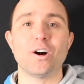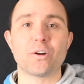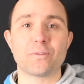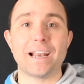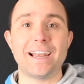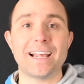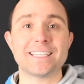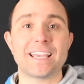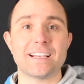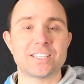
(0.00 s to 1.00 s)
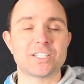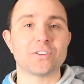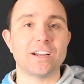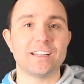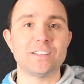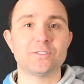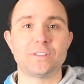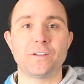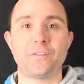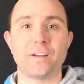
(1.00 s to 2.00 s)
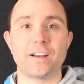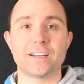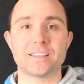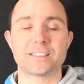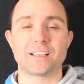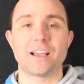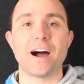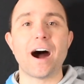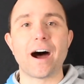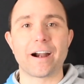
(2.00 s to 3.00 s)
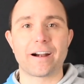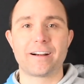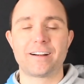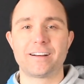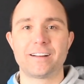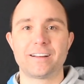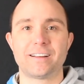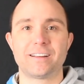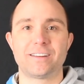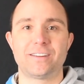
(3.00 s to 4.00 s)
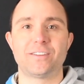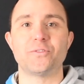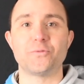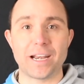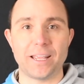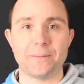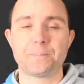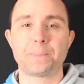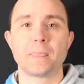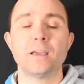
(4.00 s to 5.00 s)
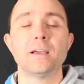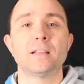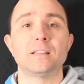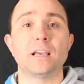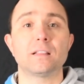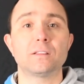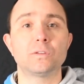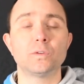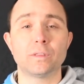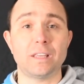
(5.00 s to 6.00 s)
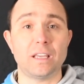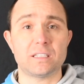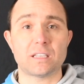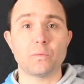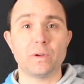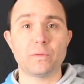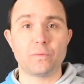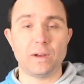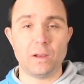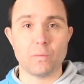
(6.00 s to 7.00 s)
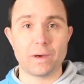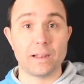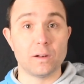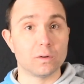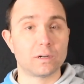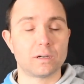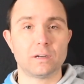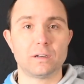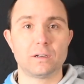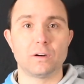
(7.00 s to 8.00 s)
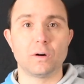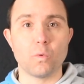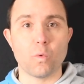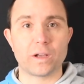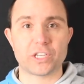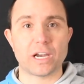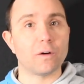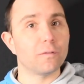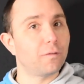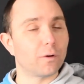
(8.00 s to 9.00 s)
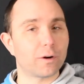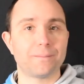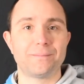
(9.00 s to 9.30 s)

Alright, let's get straight into the first R. Ready. There are 2 things that we really want to look or watch out for.